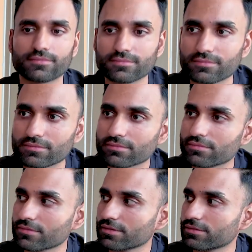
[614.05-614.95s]

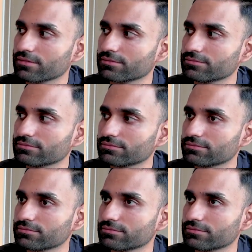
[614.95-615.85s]

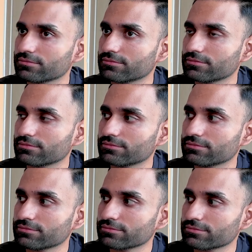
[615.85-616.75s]

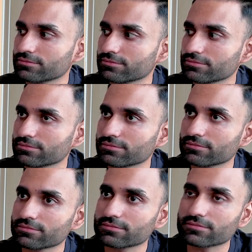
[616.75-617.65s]

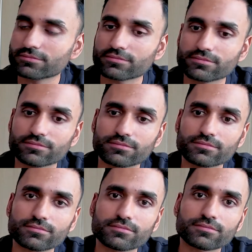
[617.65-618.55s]

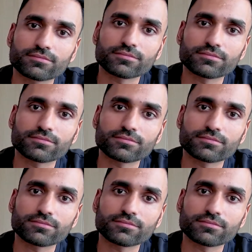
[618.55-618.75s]
(silent)